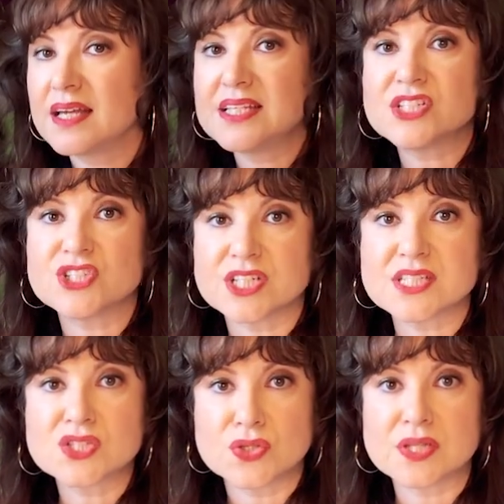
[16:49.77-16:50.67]

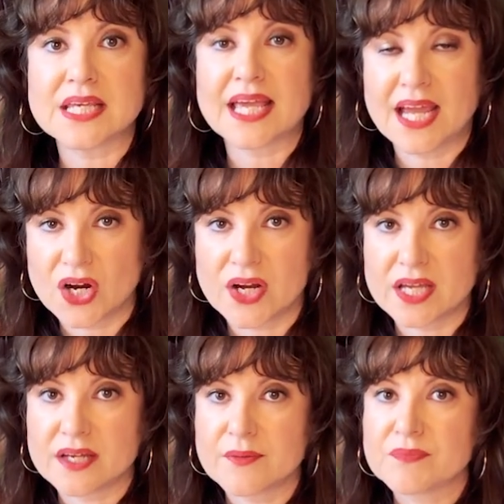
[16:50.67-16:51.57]
indigenous to the
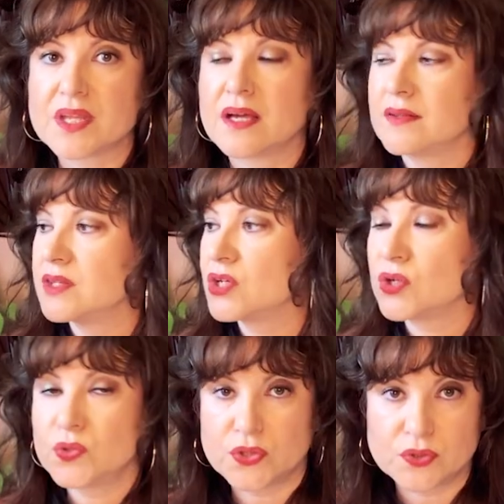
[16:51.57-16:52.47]
area, the
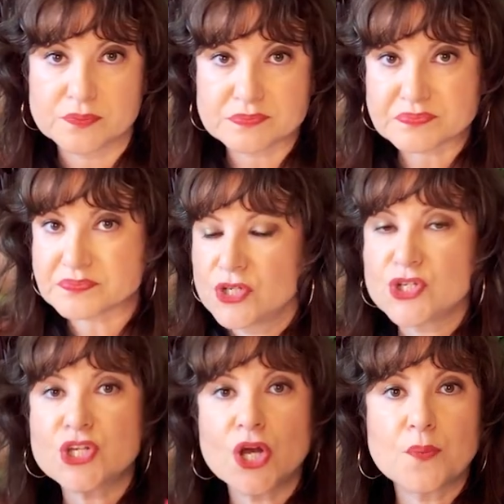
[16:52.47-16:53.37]
Kikuyu.
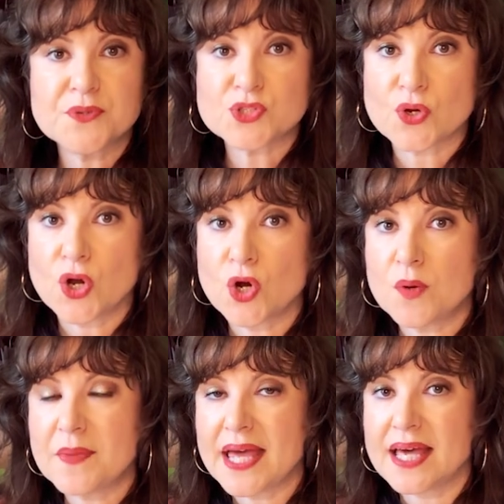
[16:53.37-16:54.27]
She opens her
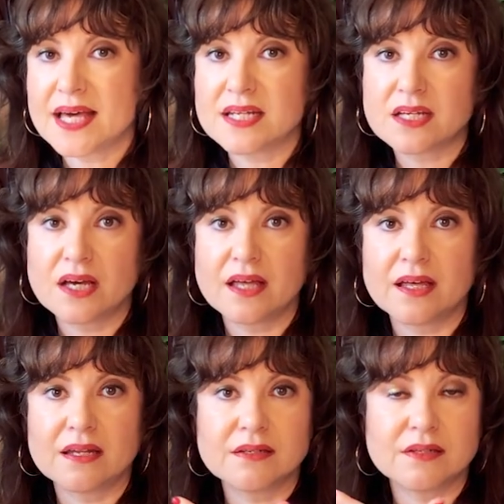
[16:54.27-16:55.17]
home
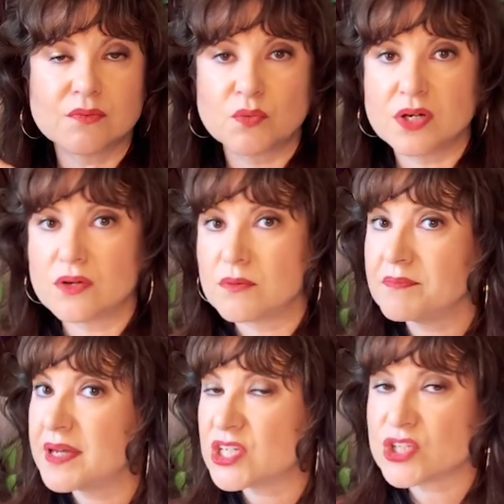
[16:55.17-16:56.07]
and
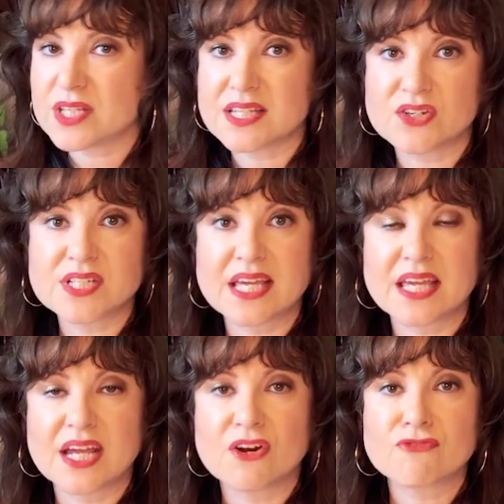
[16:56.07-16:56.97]
will make sure that they're
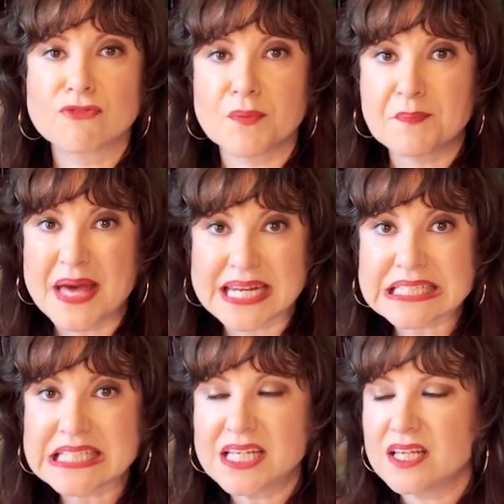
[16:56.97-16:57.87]
taken care of
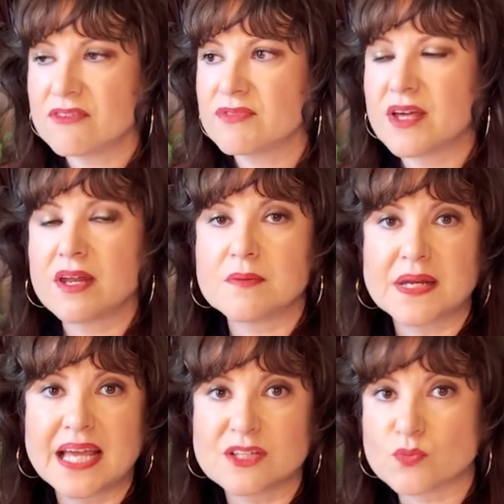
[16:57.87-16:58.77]
medically if
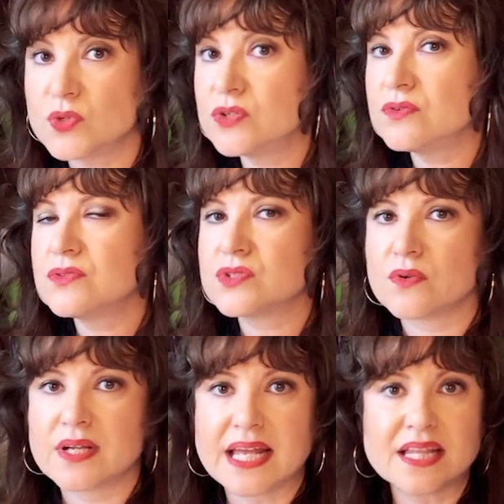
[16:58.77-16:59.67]
anybody has wounds
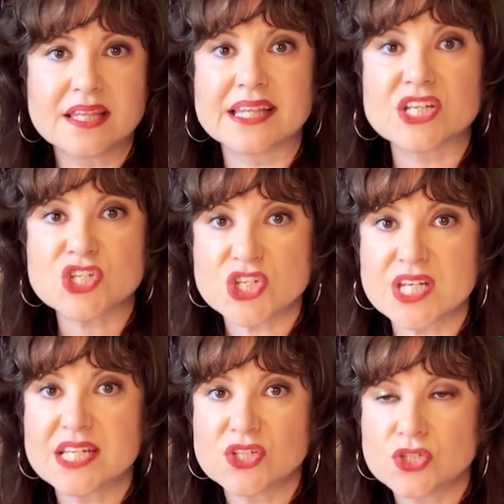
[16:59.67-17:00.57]
or anything that
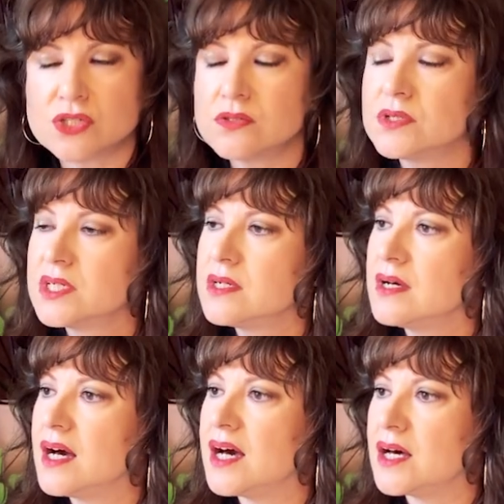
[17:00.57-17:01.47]
she can do.
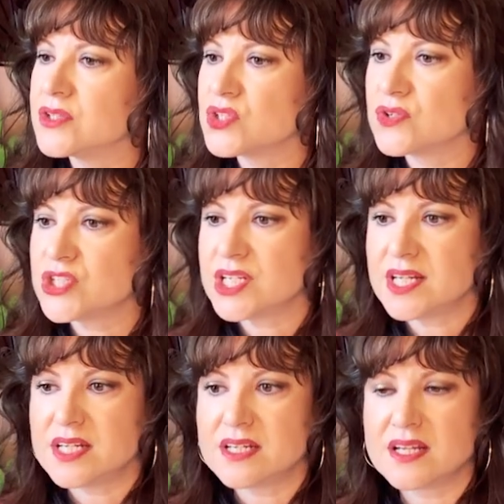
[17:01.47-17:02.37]
So
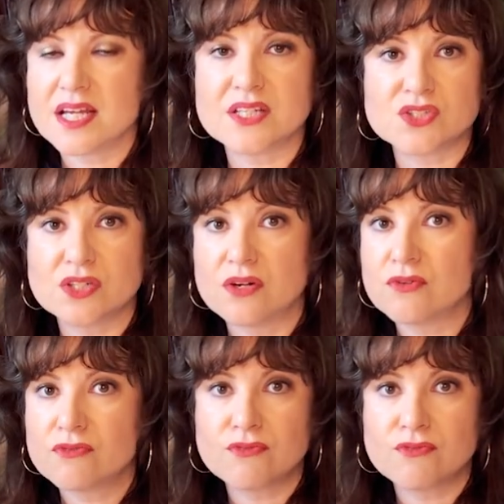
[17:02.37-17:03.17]
she is known